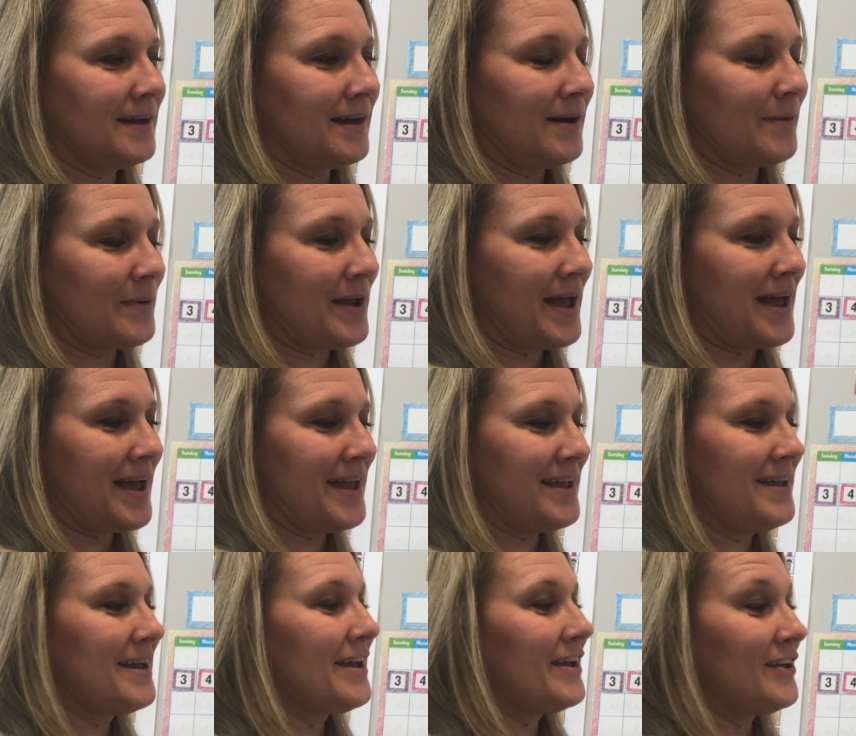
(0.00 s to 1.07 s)

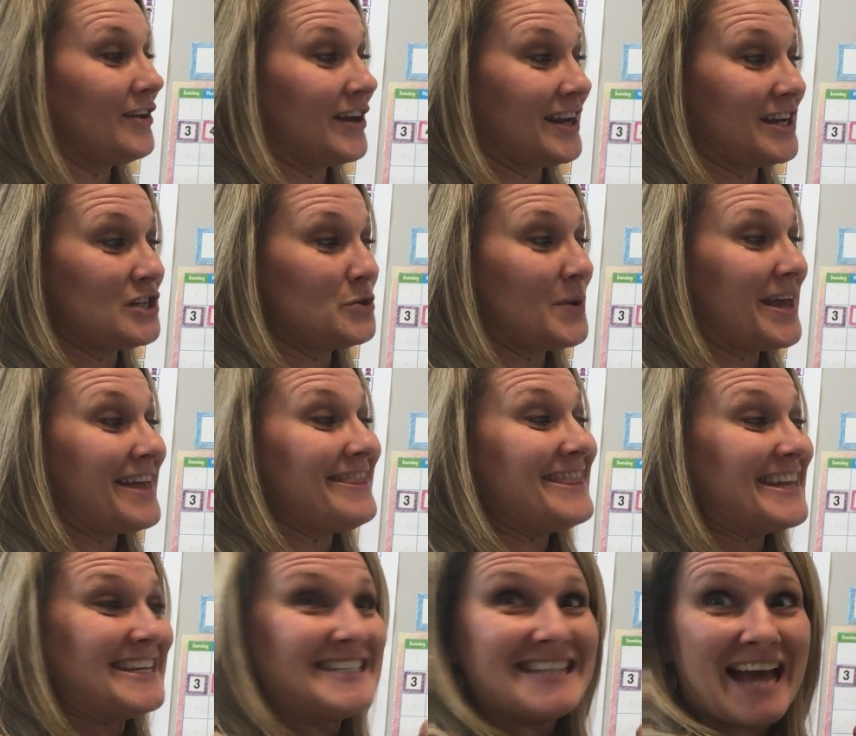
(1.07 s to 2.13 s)
okay? You gotta do it in
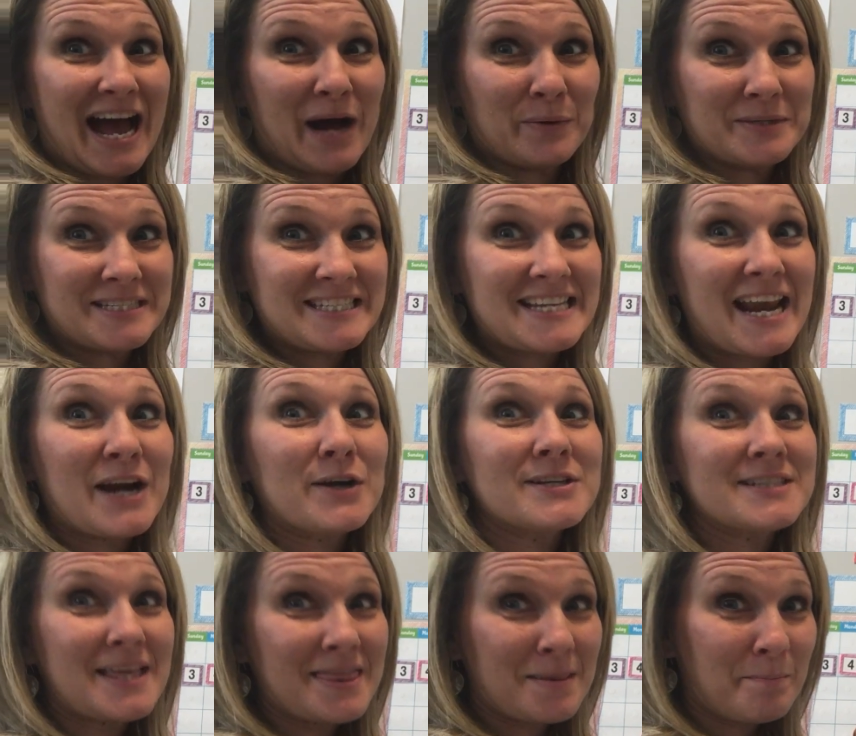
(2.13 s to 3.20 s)
the
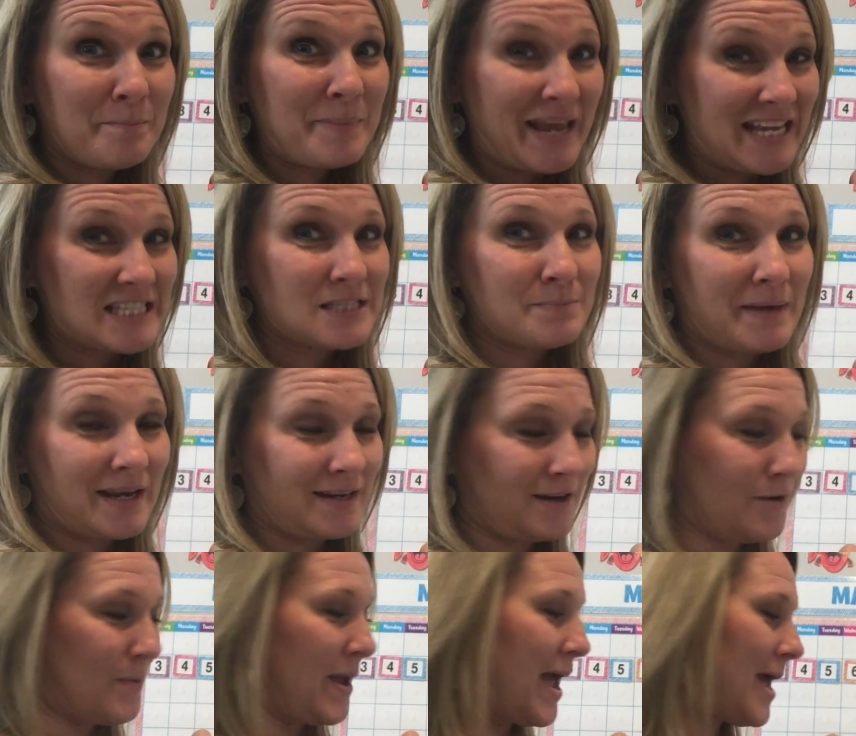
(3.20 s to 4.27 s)
downstairs and the basement,
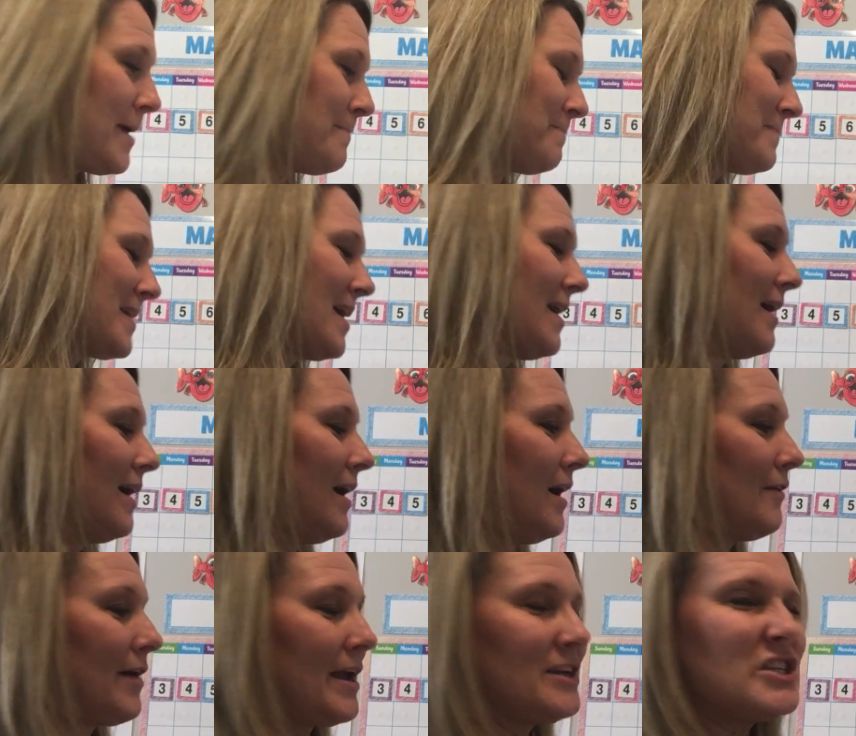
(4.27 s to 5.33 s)
okay?
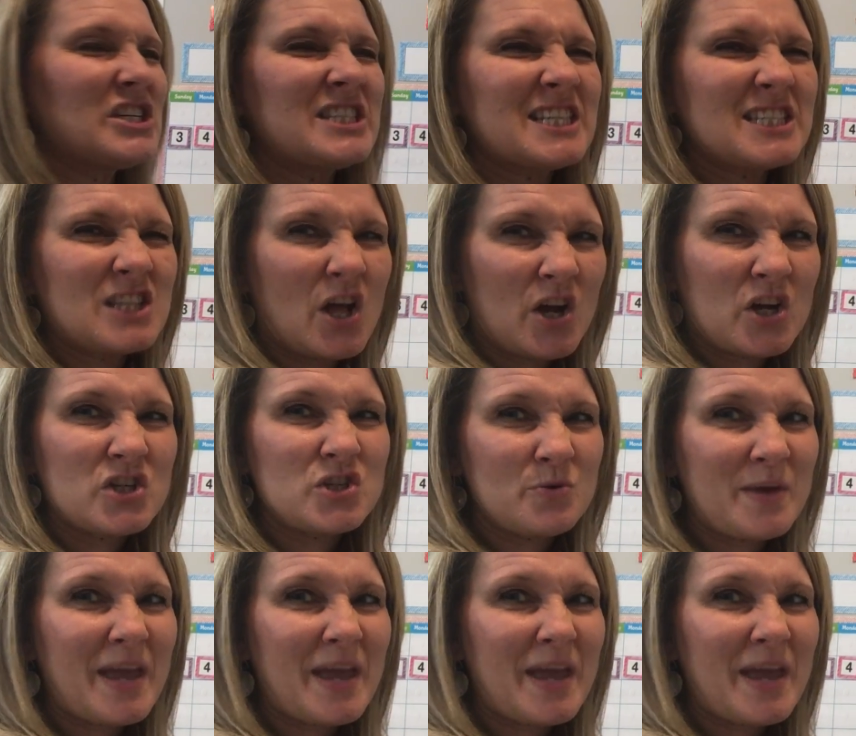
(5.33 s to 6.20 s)
All right, just as long as you